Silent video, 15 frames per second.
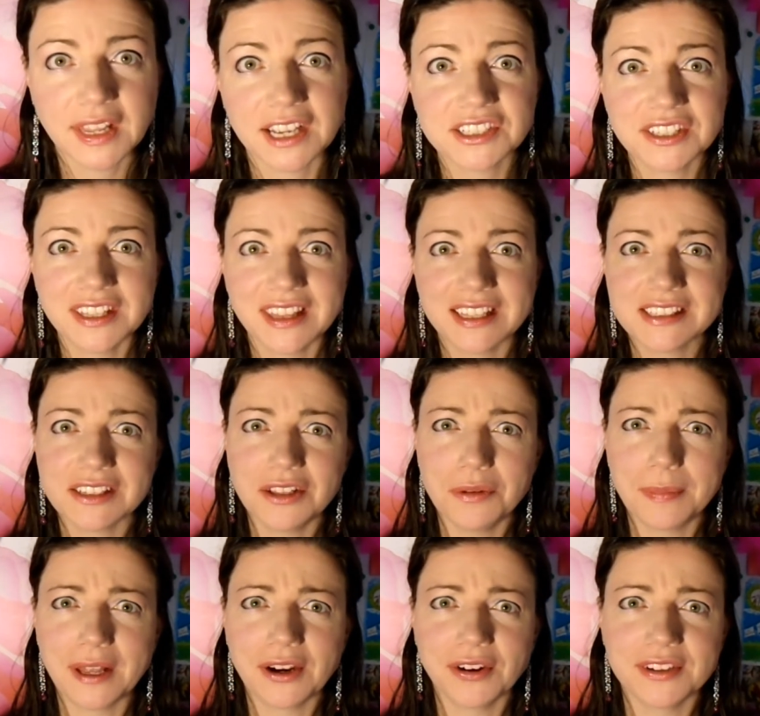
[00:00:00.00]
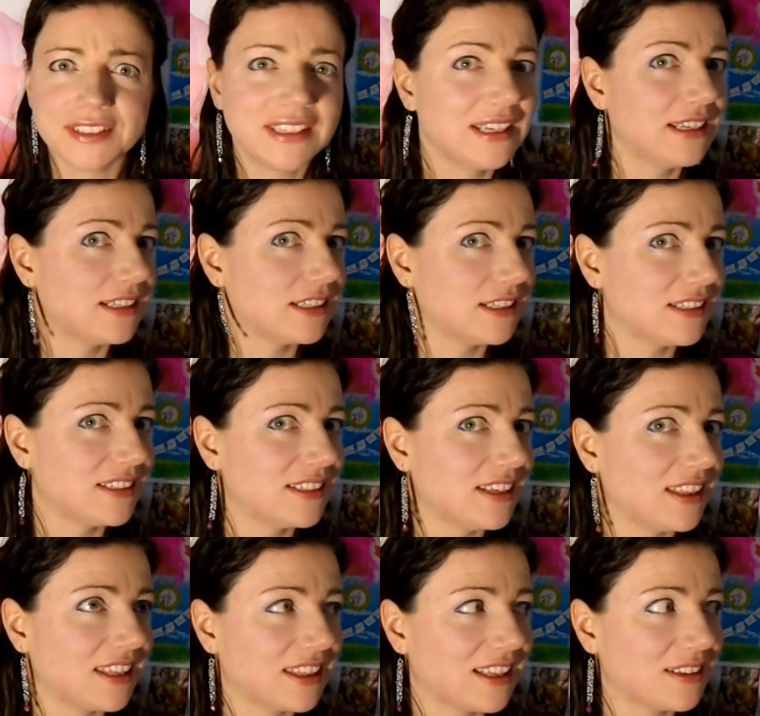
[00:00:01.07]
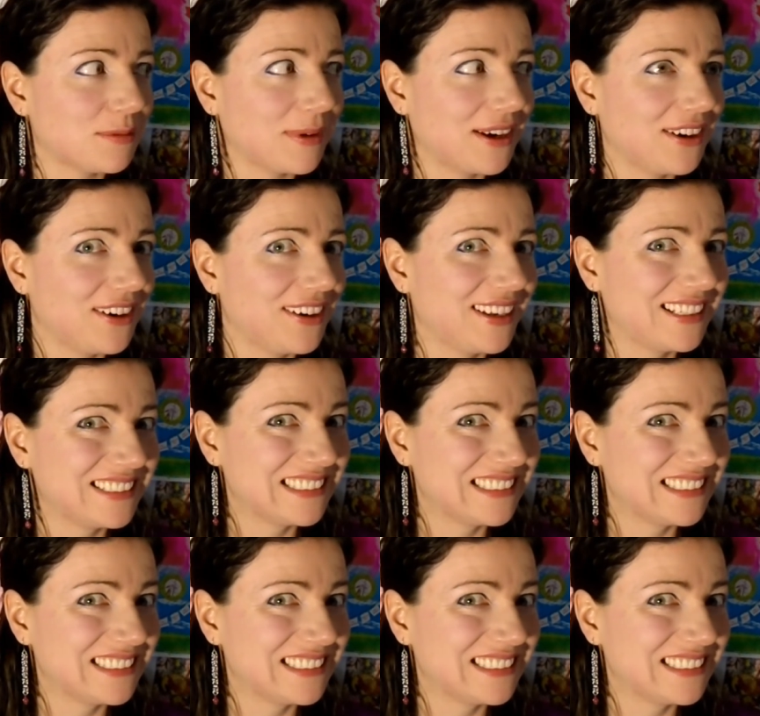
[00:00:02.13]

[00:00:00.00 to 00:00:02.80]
Actually, that's a little better, isn't it? Do you think that's better?